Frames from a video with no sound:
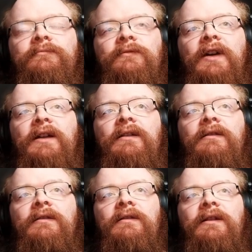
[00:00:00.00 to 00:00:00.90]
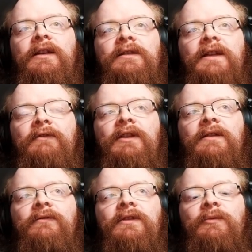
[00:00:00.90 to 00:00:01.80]
And he doesn't have a
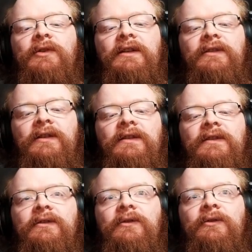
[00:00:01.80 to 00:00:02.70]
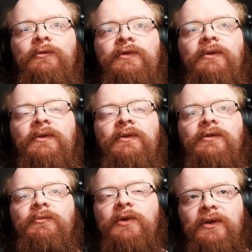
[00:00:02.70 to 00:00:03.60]
lot of liberties on his center group, so I'm going
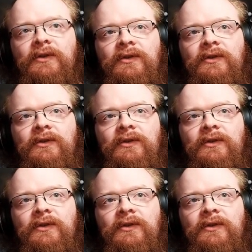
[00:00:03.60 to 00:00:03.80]
to push